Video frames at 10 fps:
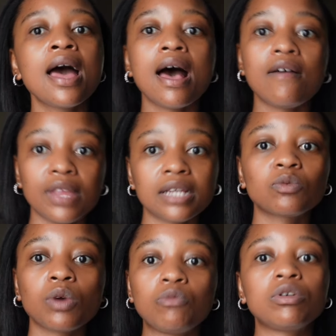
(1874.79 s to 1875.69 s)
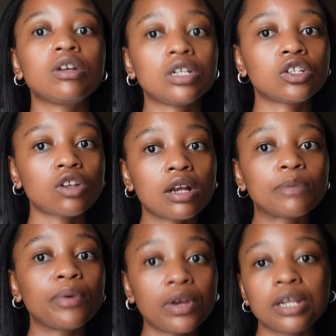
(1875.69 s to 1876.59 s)
and that's where we're going to start
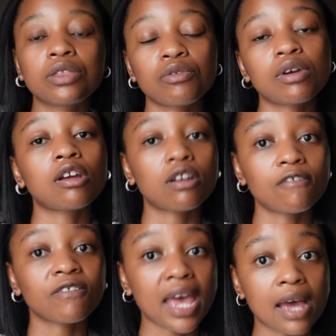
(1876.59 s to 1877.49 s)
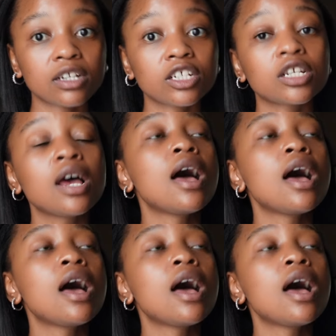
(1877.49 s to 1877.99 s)
burning through a lot of cash.